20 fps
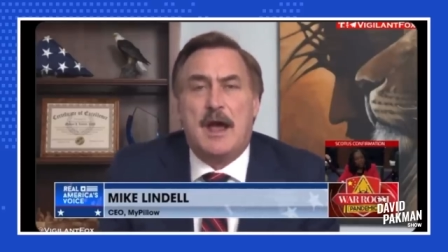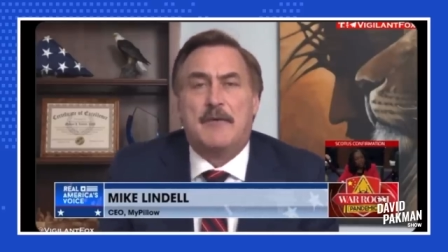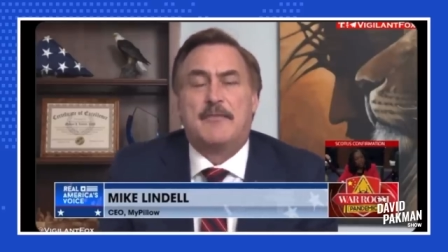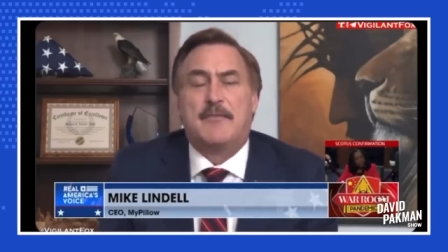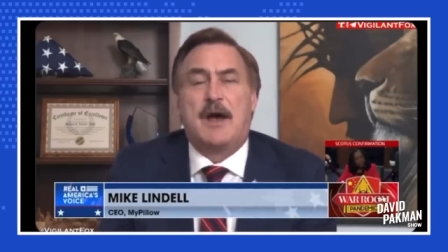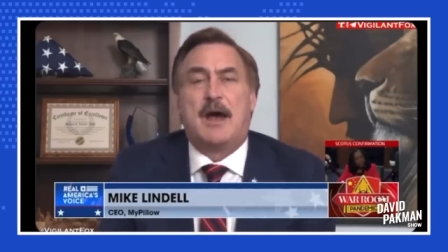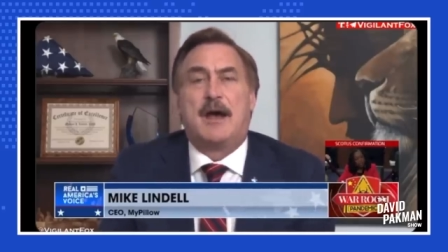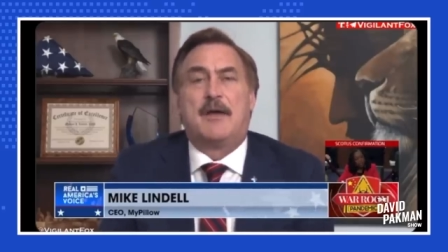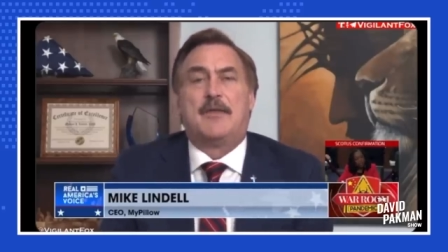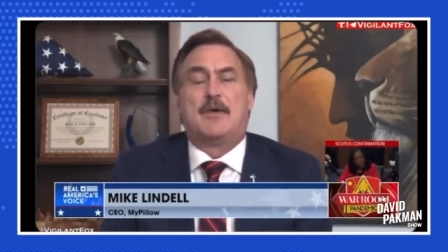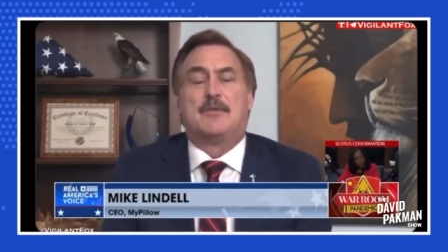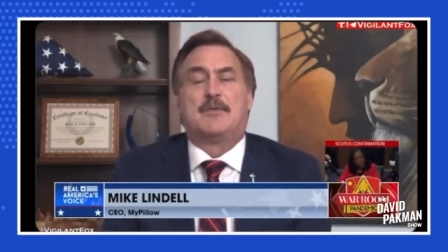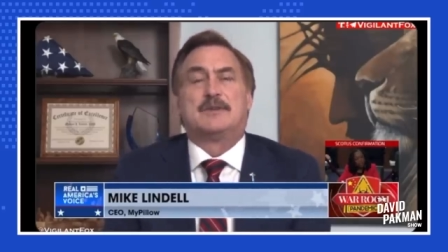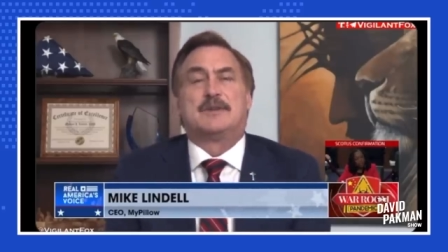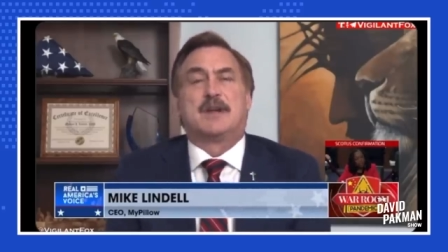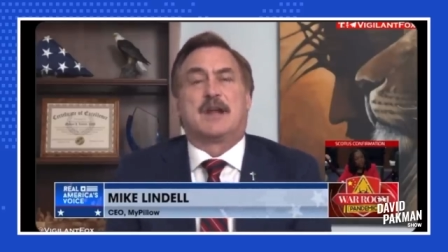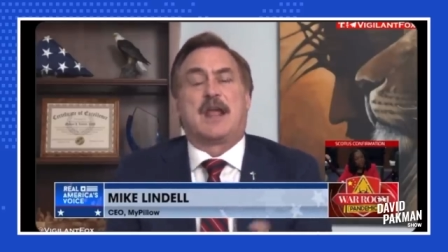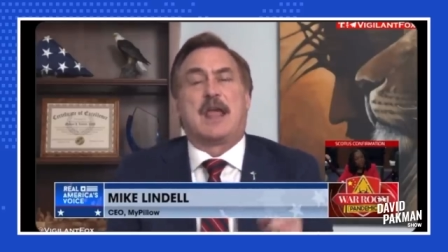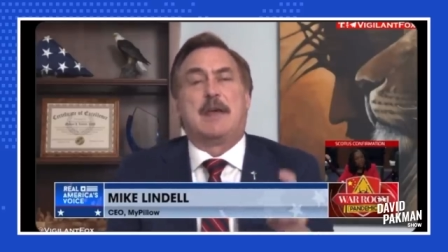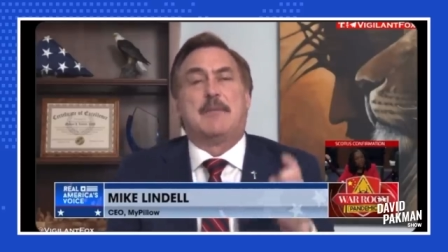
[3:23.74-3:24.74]
have uh, there
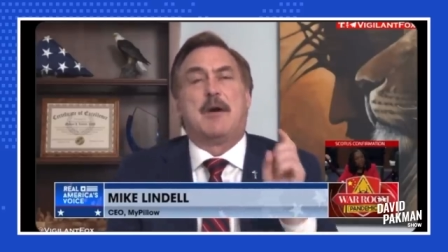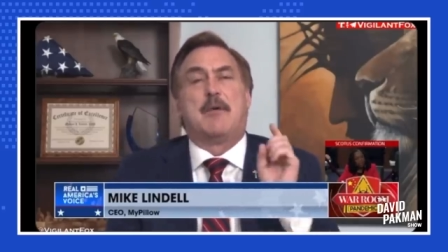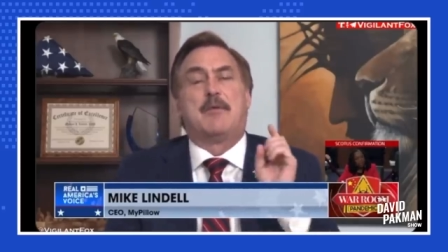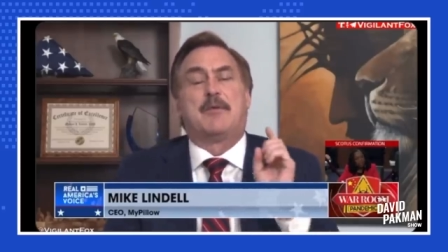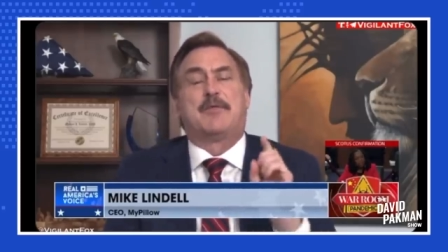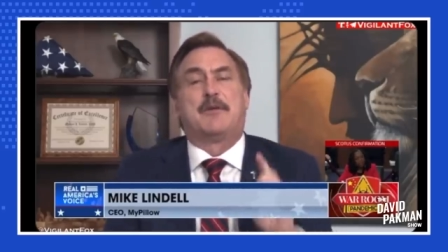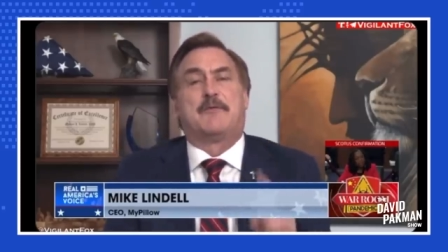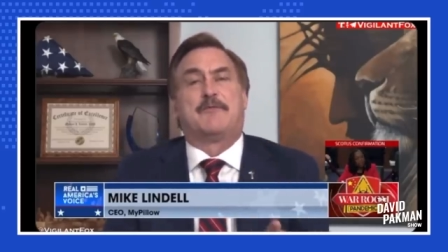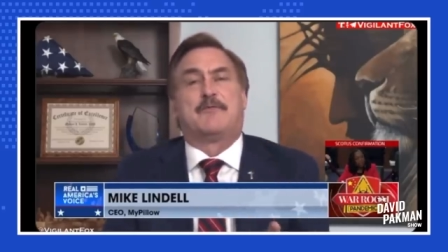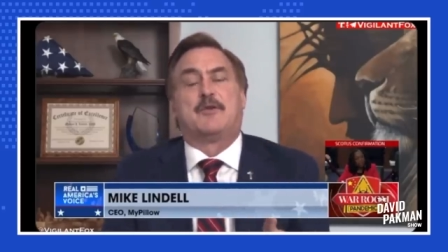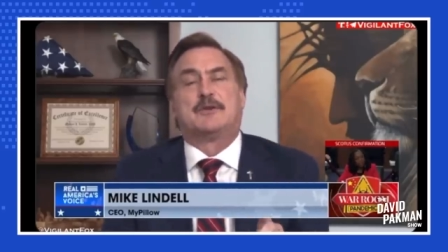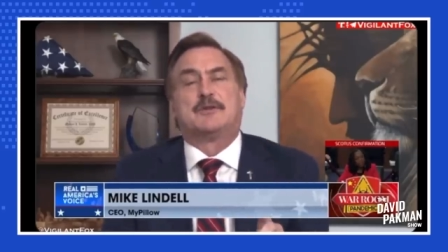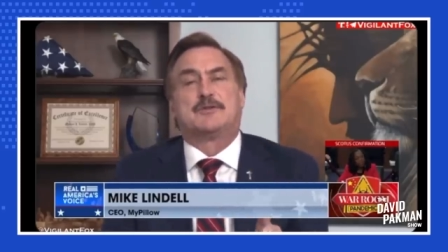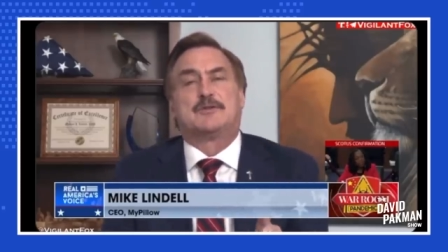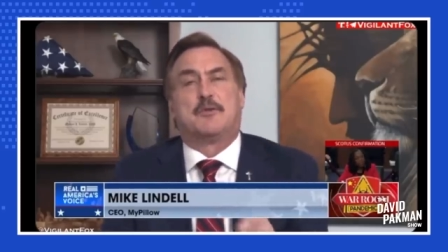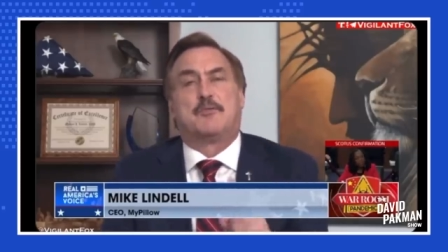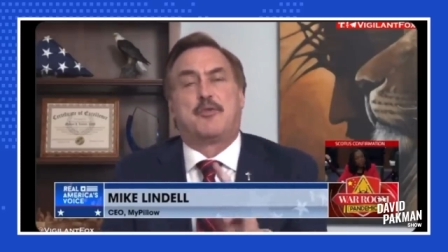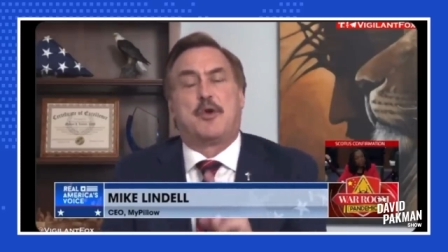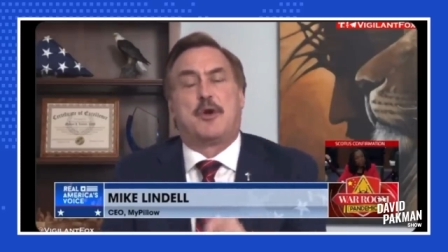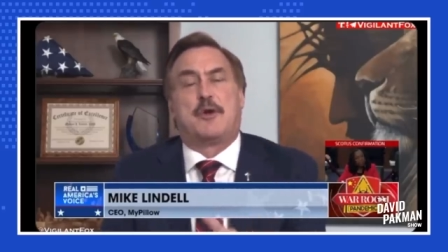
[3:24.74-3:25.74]
was it came out with the
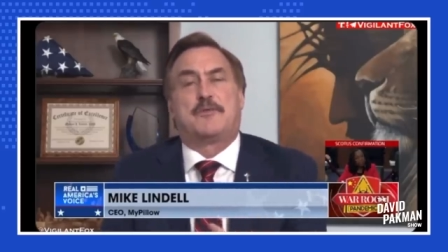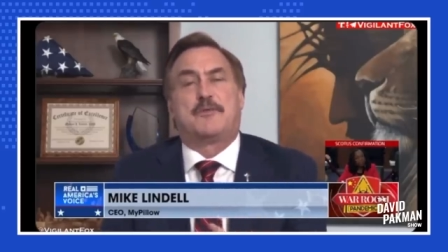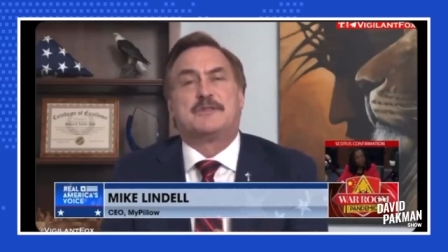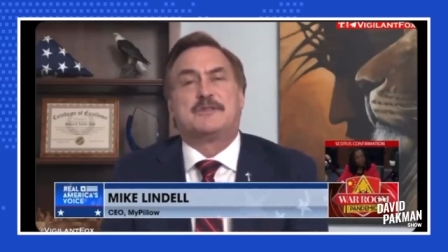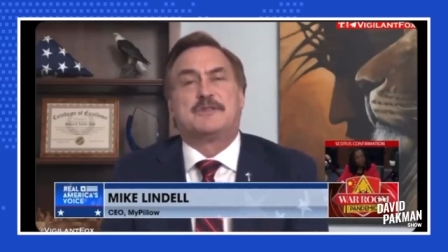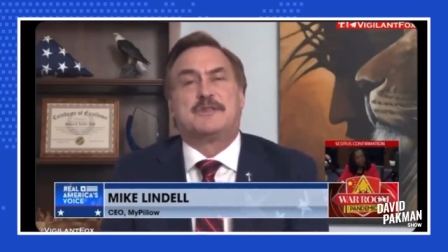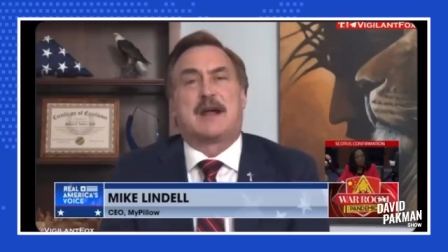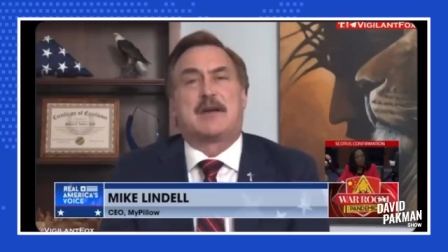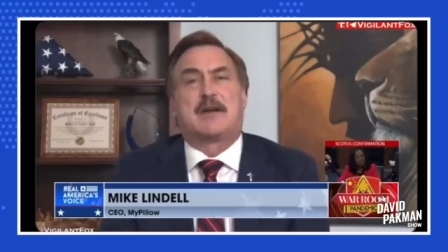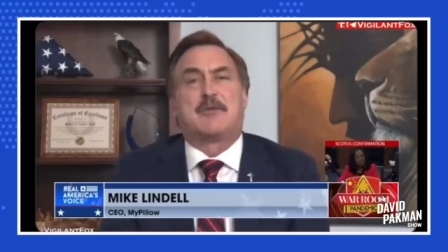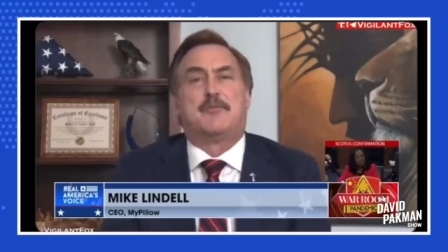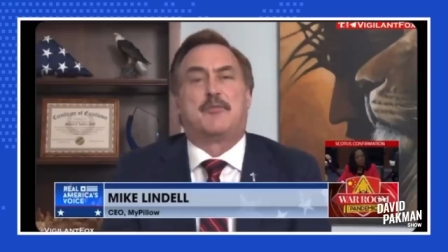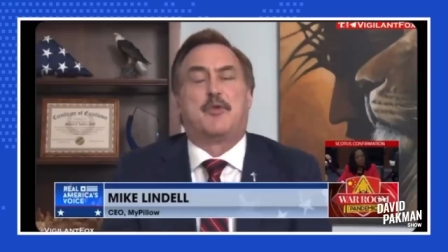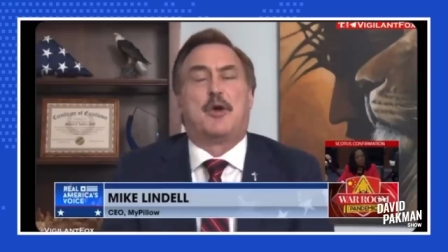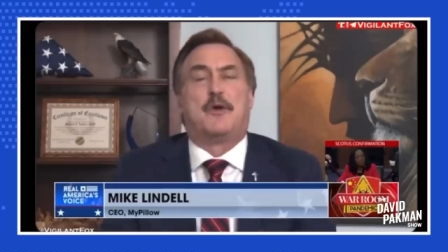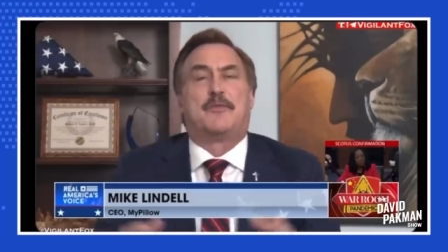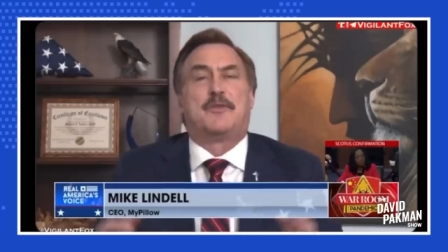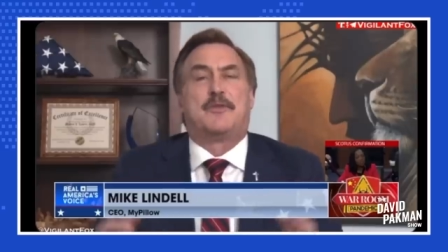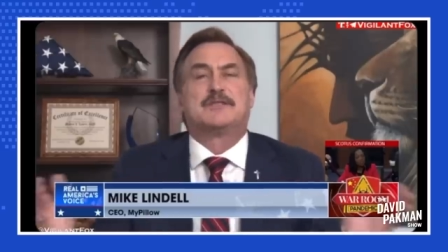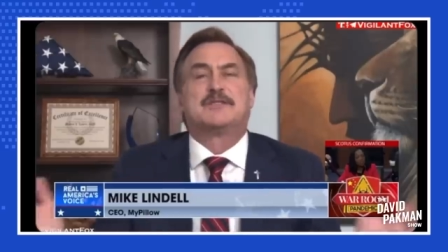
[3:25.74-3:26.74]
first report, the second
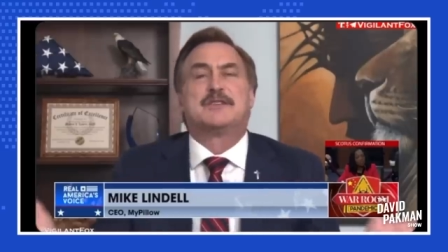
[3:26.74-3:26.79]
report.